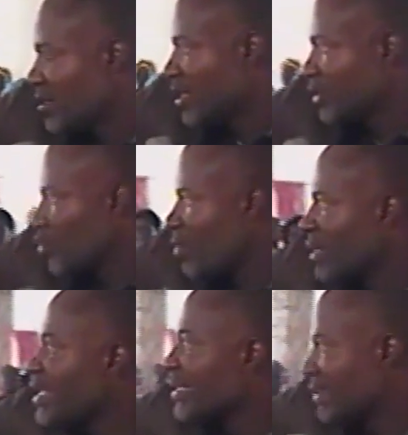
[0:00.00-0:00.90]
This woman,
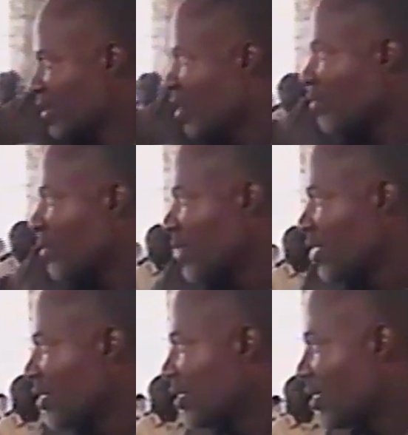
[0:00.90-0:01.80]
yes, come.
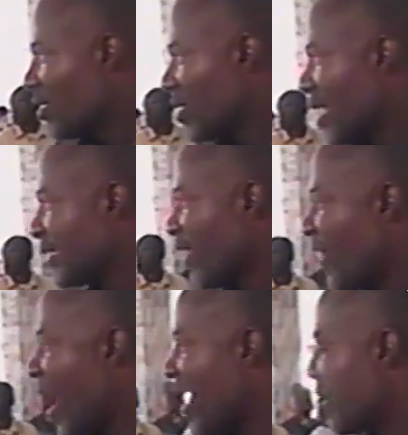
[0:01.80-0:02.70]
There is a
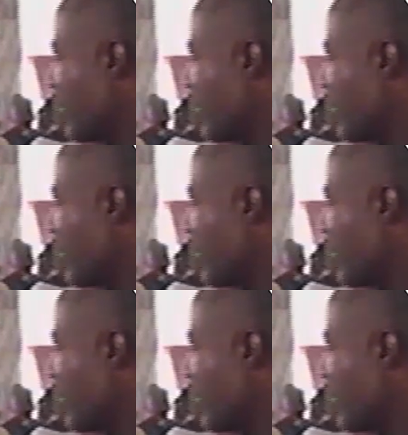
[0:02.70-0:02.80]
file.